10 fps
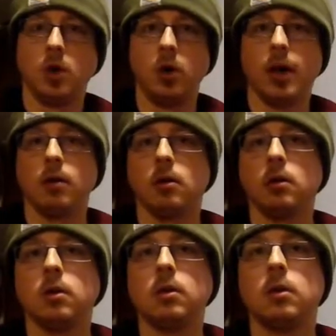Okay,
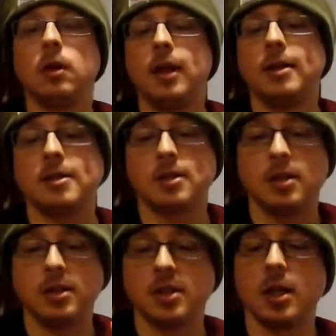let's
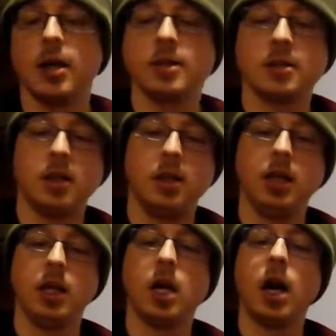discuss
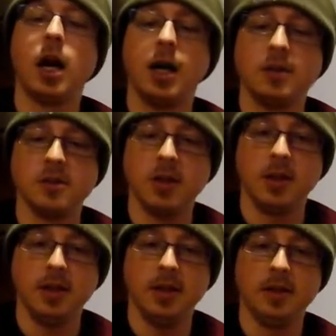the cons
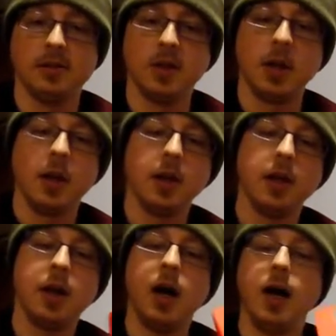on these.
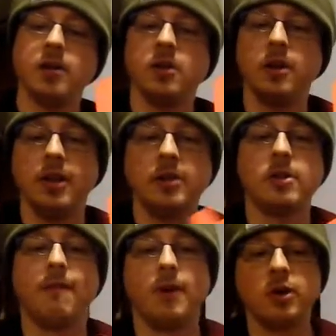The cons on these,
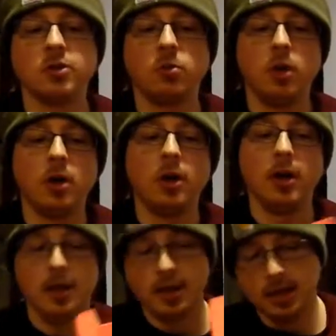the first one
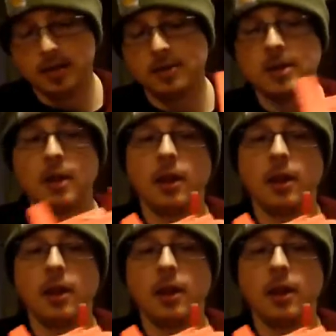is